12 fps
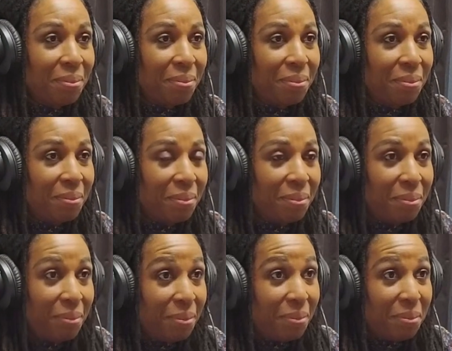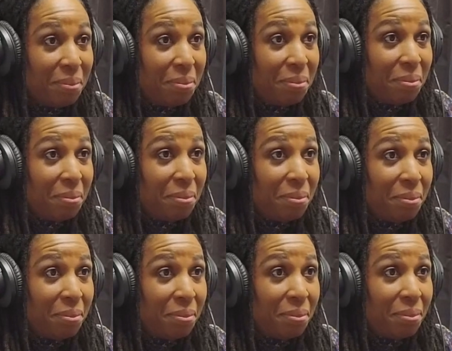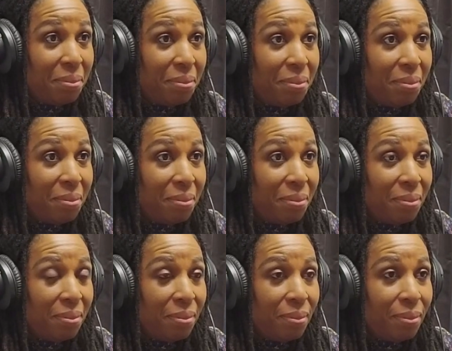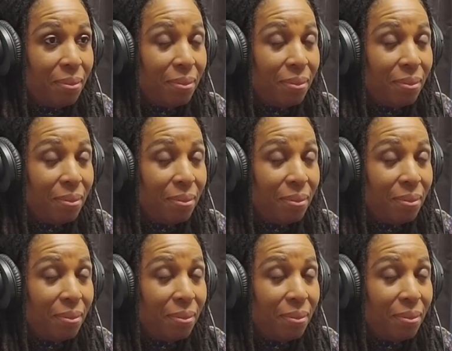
detergents and they use, what